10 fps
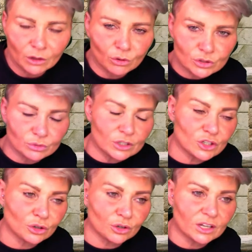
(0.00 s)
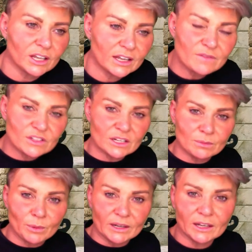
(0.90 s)
long story short, every
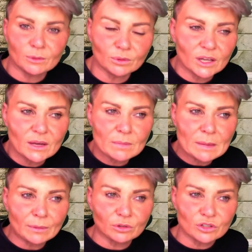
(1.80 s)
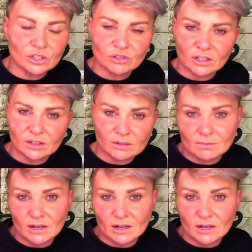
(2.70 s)
time we went out, people used to drink